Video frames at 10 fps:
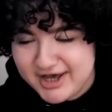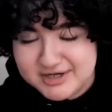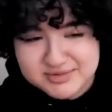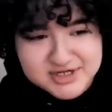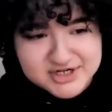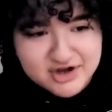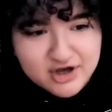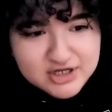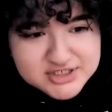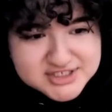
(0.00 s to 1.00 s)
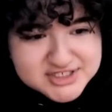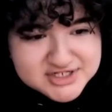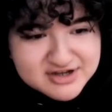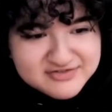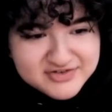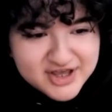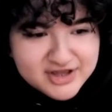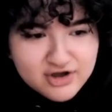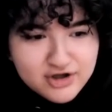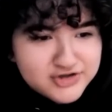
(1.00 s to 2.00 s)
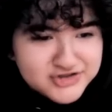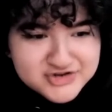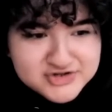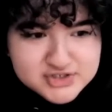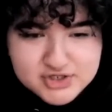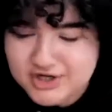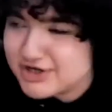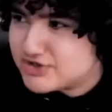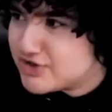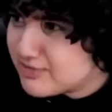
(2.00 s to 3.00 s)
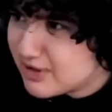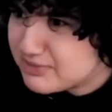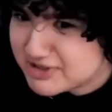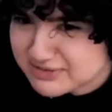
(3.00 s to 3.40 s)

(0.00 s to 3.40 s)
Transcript: I'd be in calls and stuff, and all I hear is, Did you hear about meme?